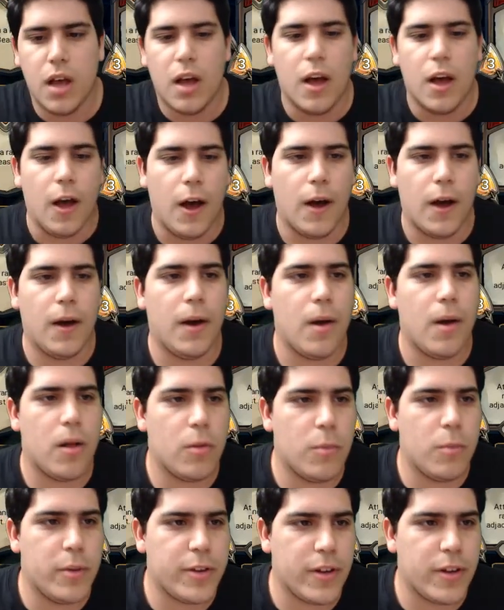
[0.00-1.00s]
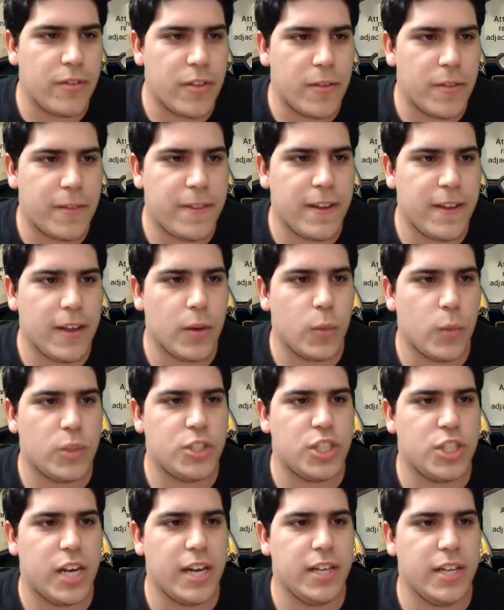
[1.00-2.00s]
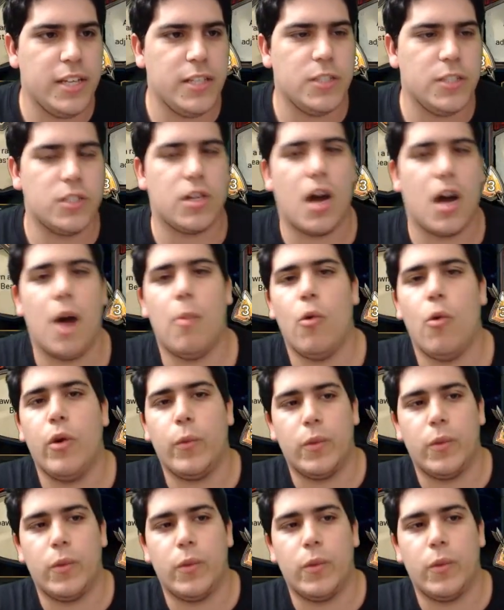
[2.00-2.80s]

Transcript: a little bit of the thing with Chinese, comboing with